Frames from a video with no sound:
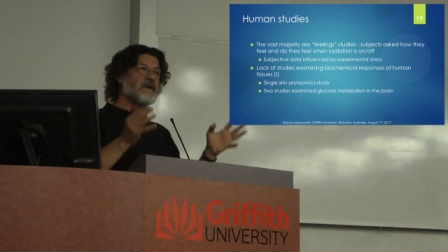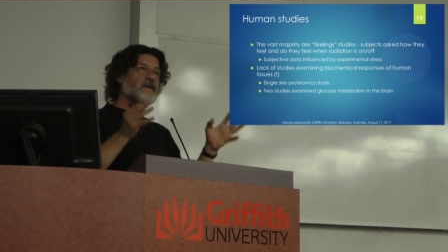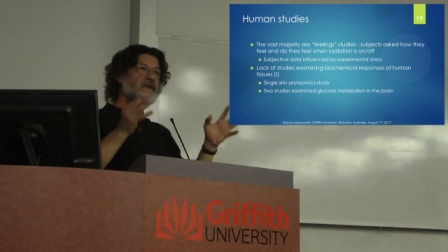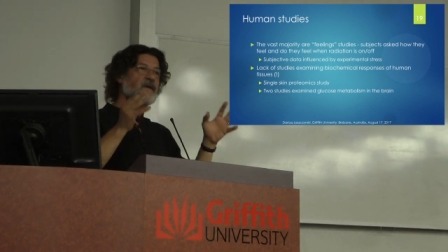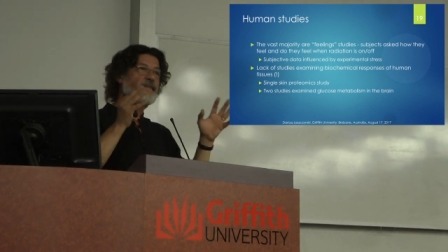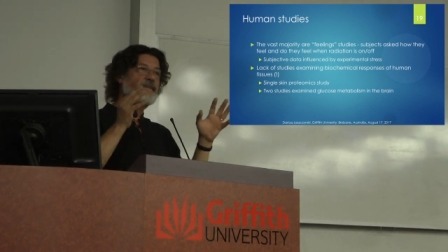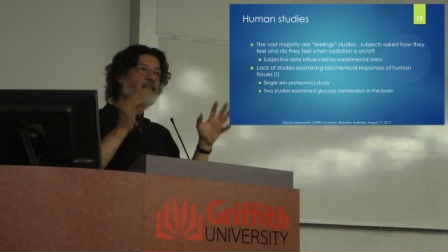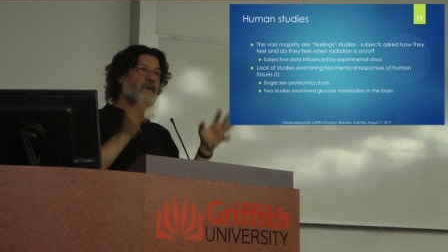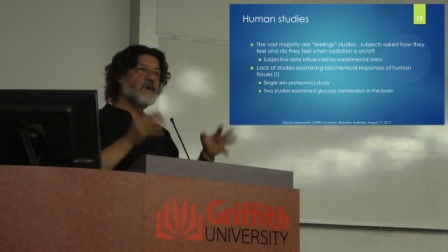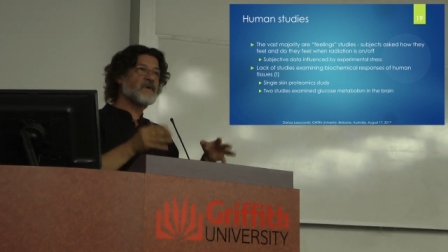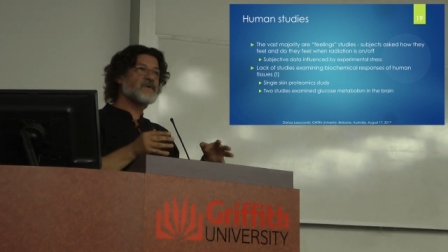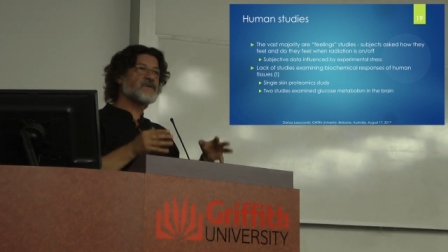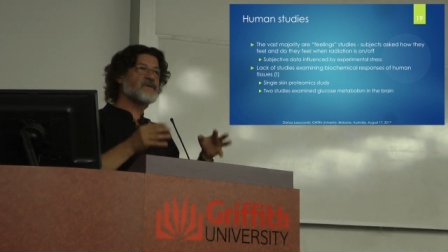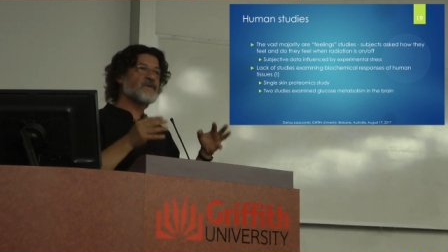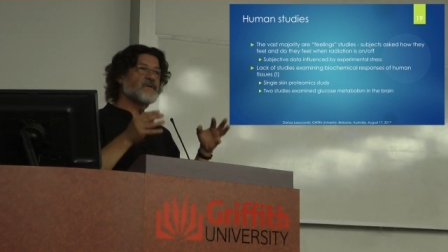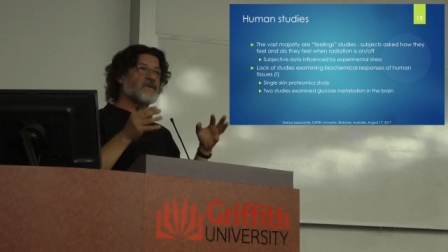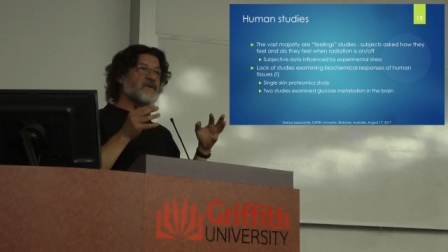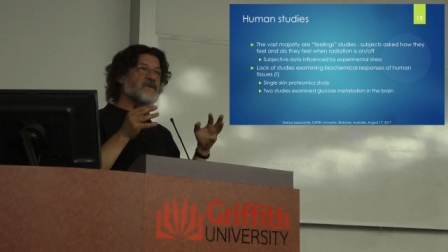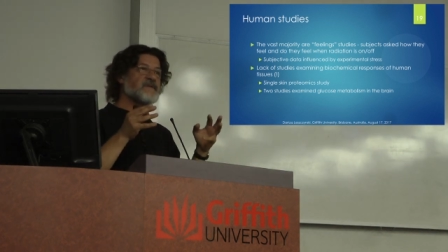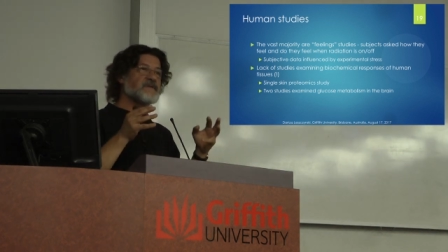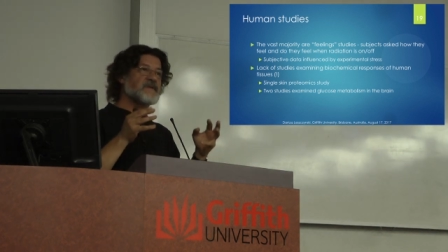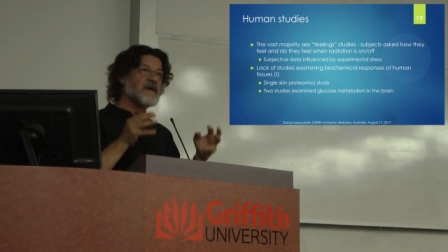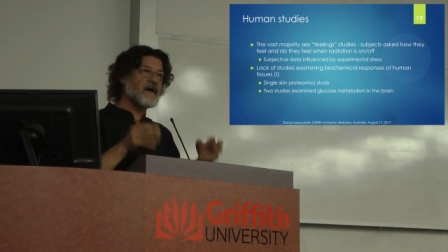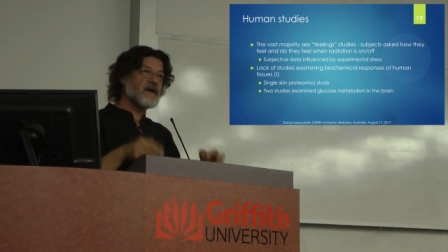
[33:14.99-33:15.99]
that
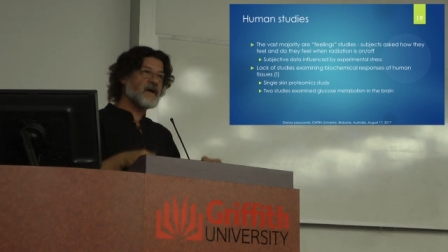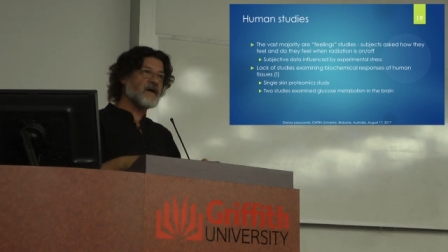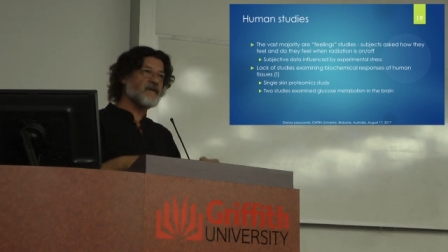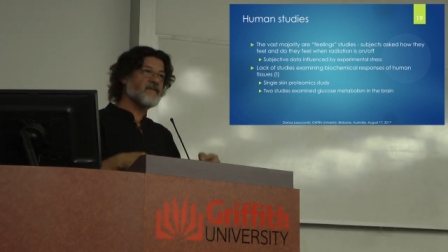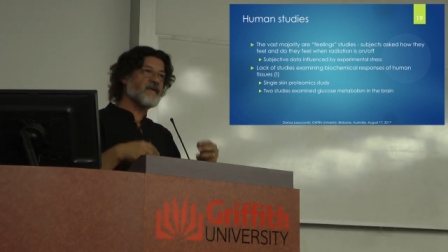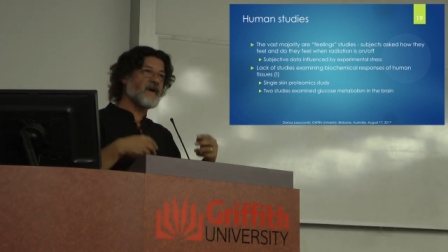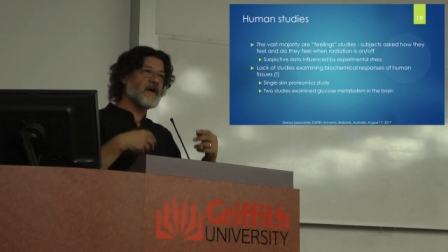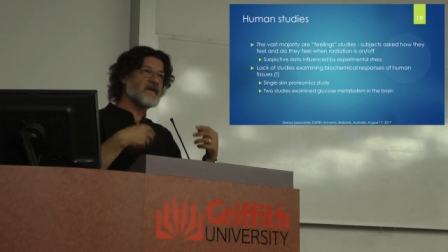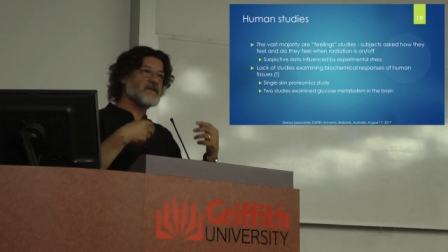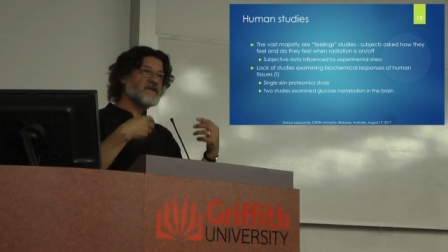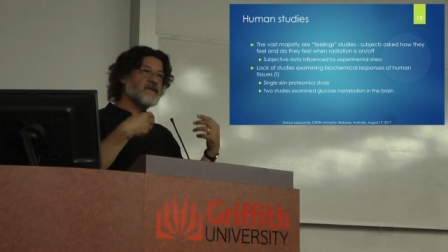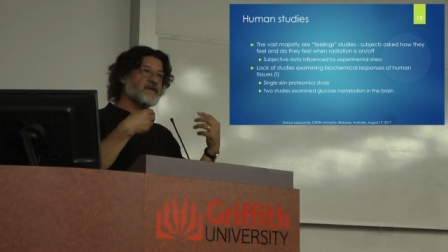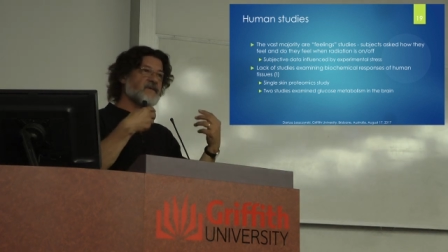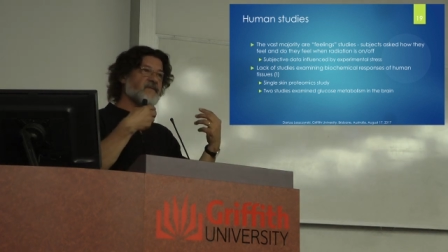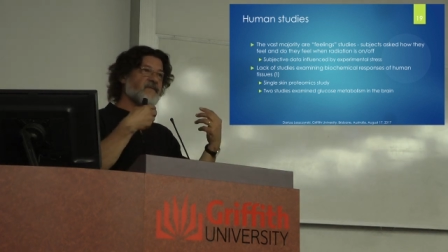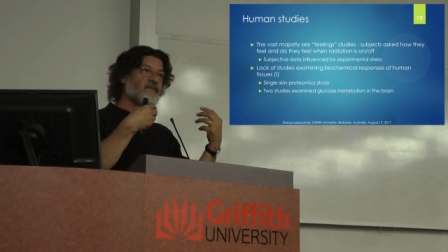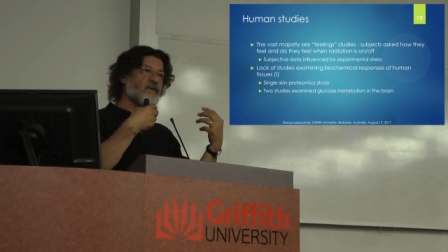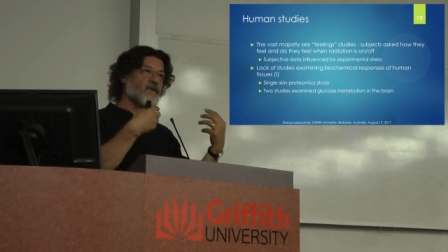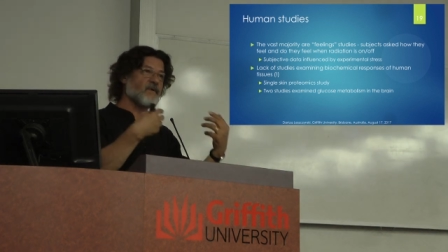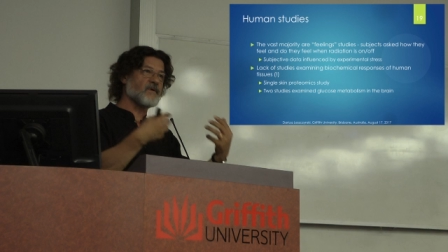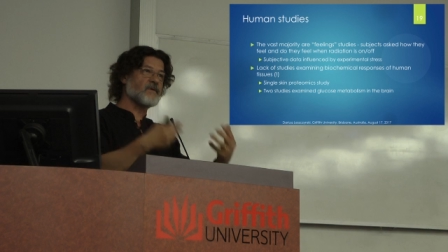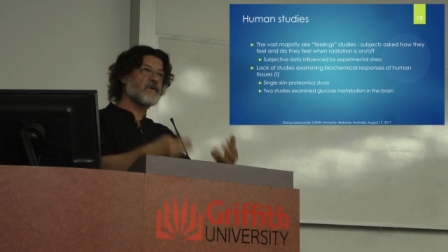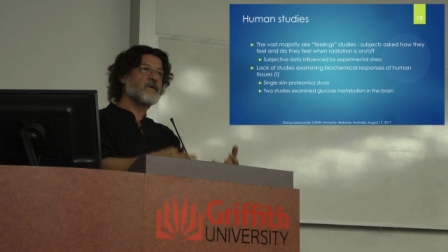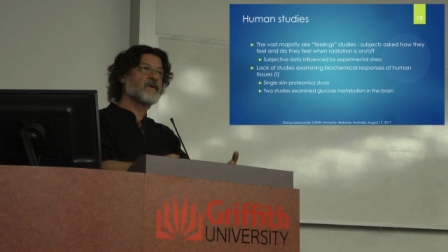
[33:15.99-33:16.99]
person is
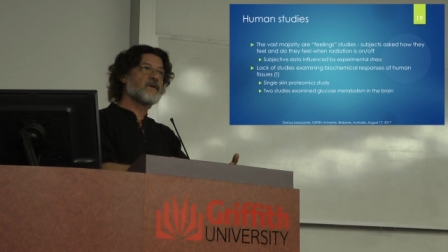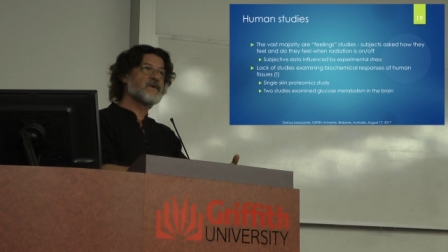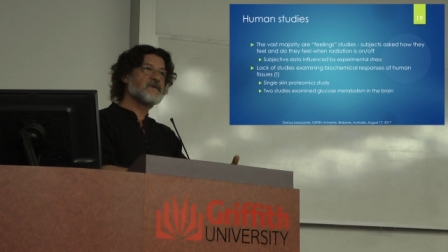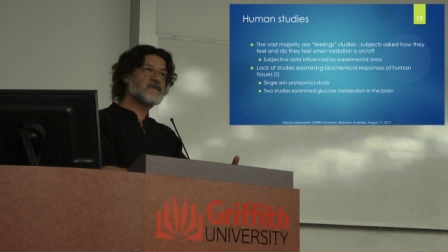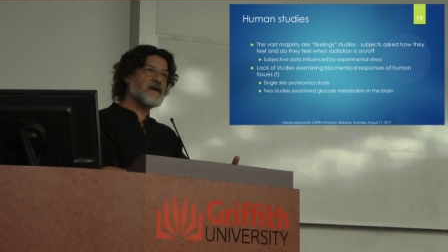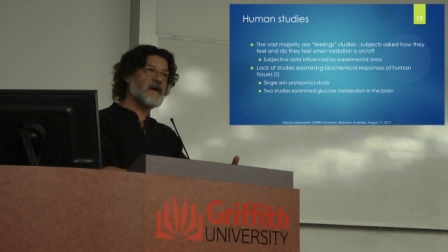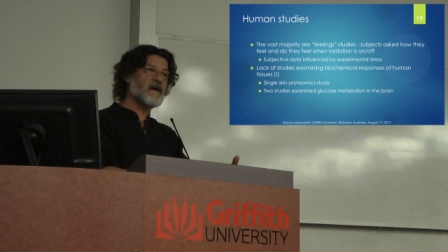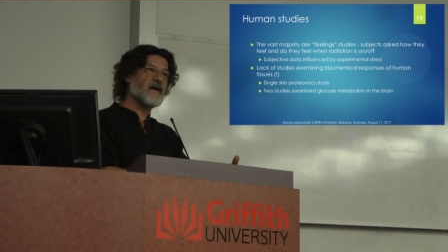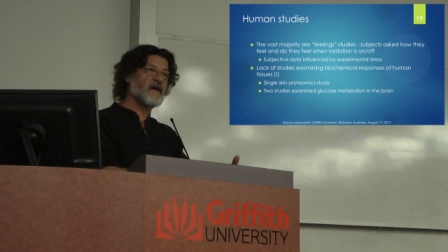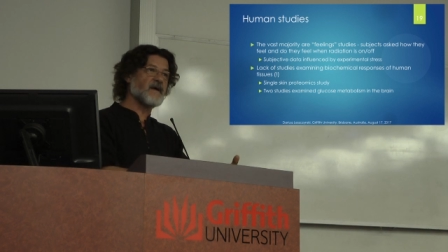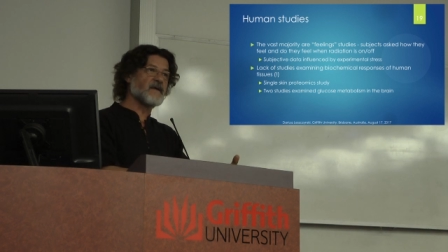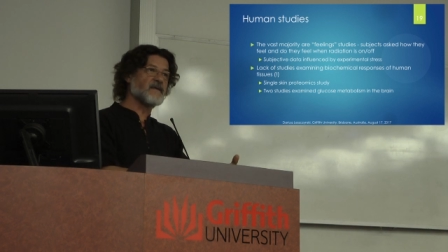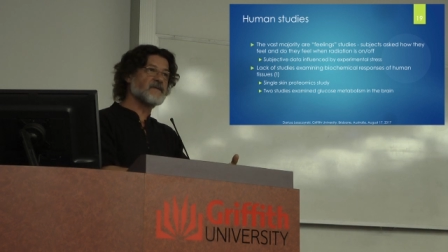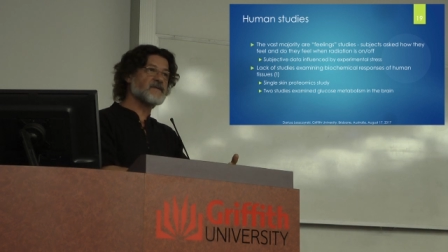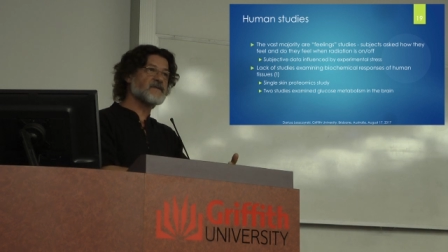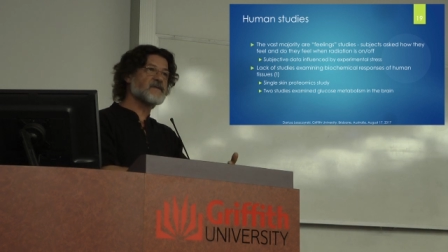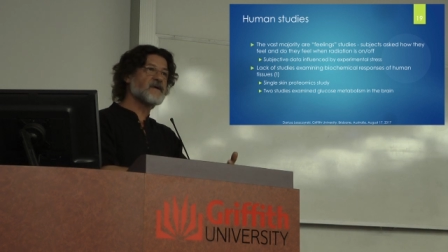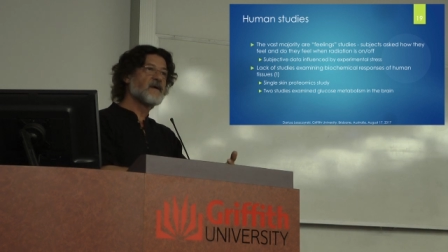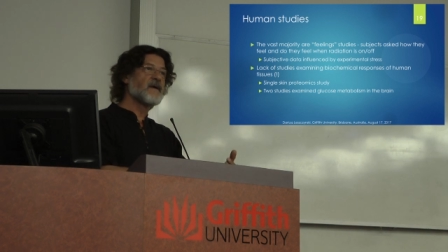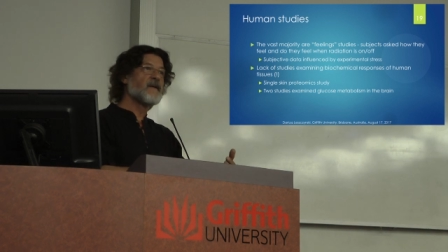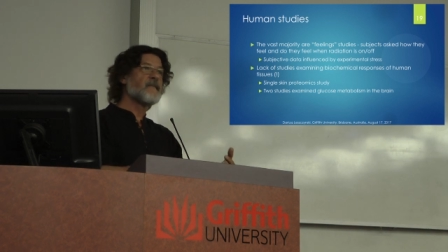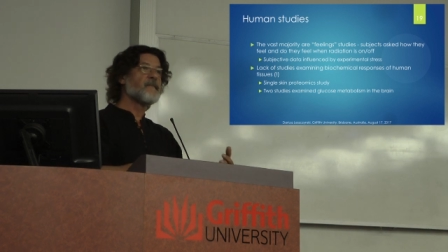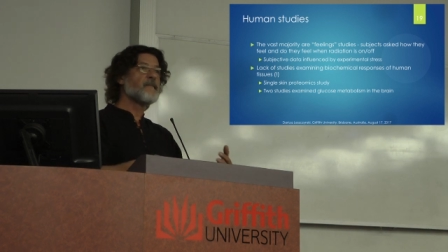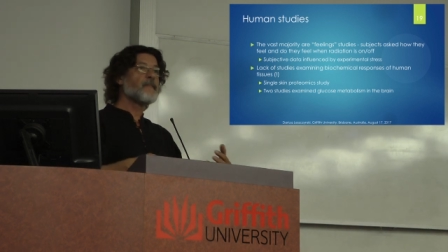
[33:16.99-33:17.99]
sacrificing for
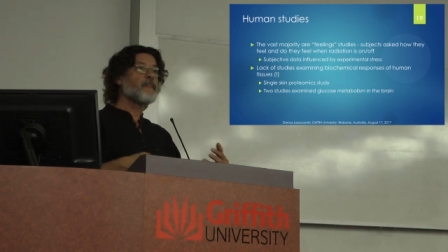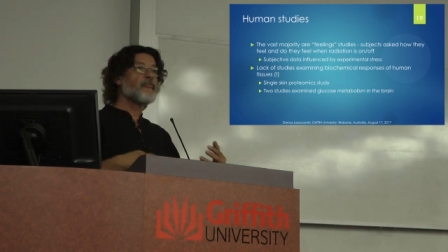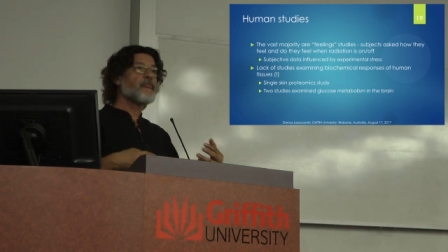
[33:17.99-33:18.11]
science,